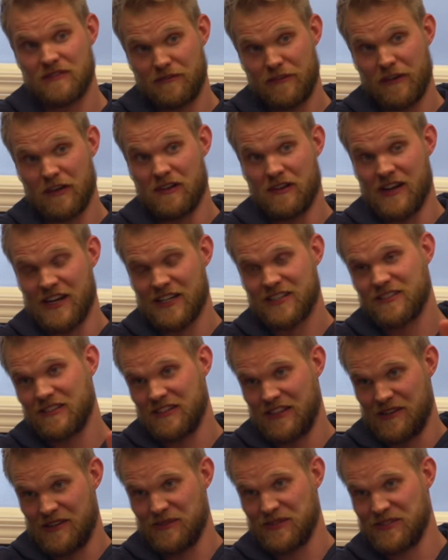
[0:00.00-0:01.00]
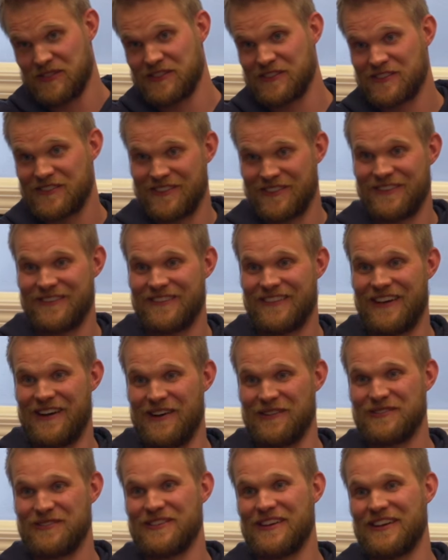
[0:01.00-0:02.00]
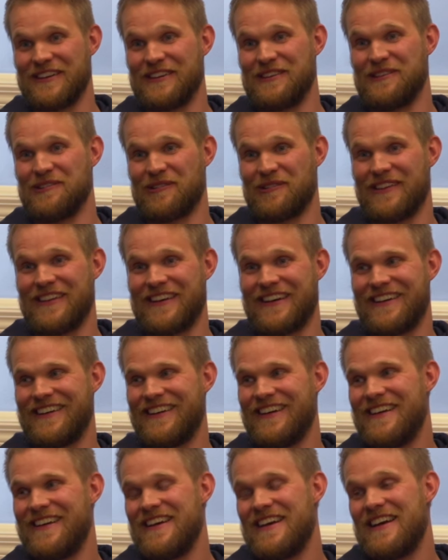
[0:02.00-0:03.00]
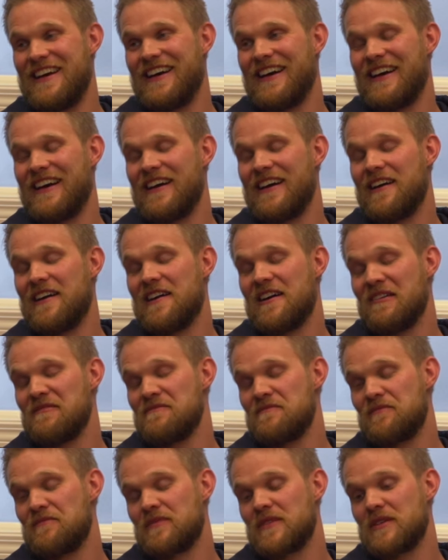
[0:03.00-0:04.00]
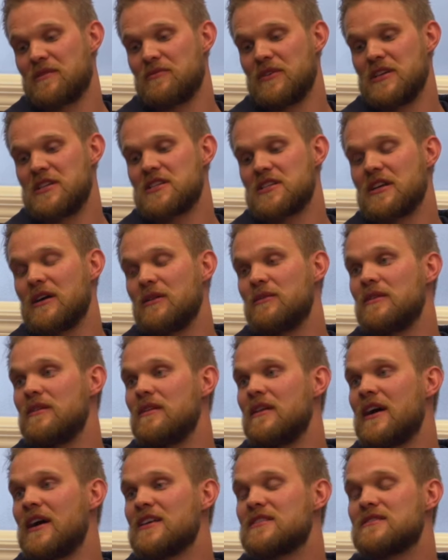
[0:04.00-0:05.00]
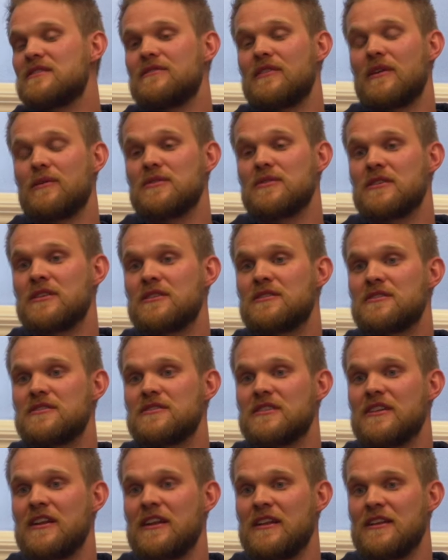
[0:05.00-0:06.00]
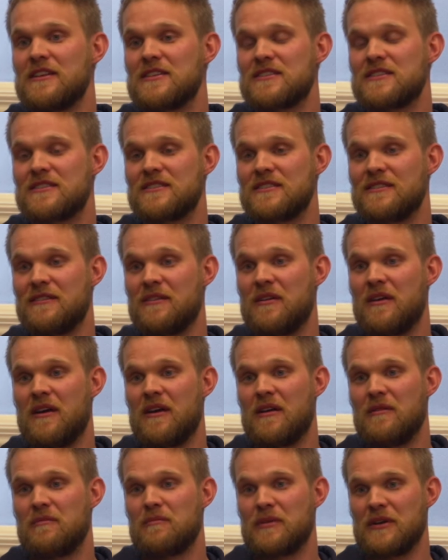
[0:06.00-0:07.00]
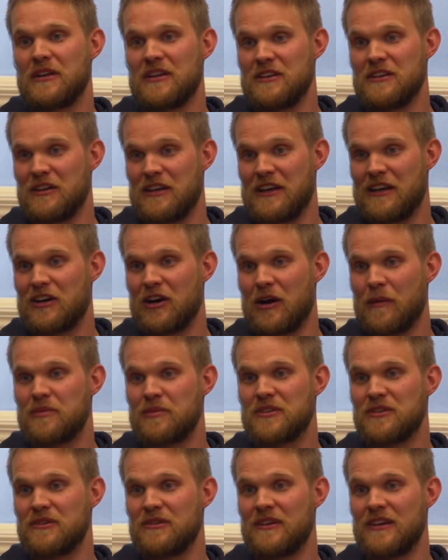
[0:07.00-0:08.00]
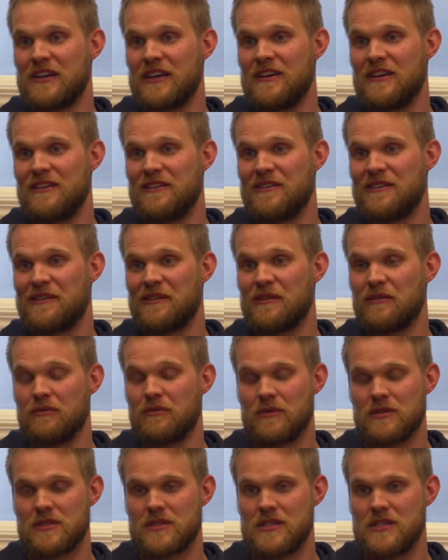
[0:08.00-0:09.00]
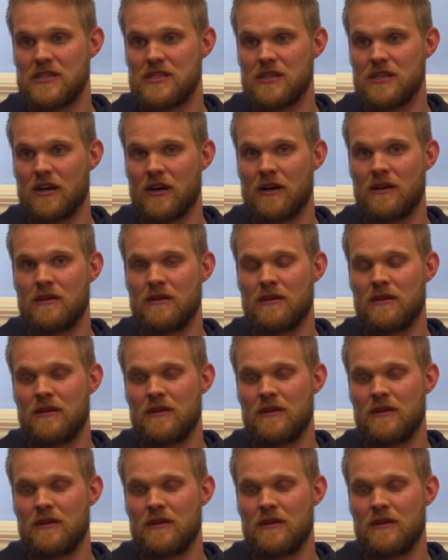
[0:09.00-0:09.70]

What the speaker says: Phil, actually, that was just outside the door there, reached out and asked if I was interested in this pretty unique opportunity with CCR,